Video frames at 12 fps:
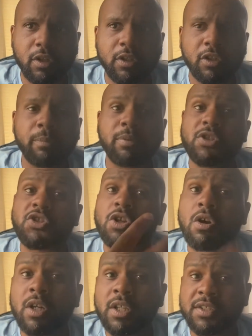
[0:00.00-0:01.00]

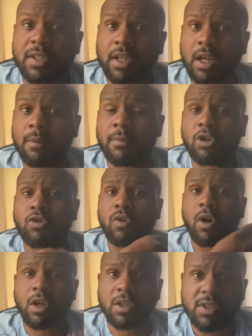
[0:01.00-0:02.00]
persona to come
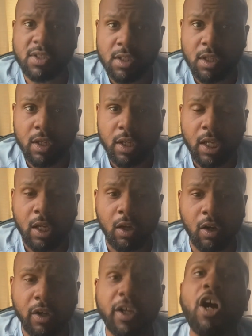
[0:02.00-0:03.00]
across
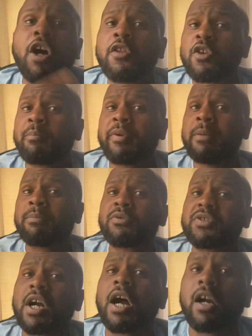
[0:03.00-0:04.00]
on other
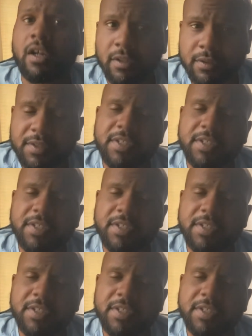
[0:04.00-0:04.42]
people's art.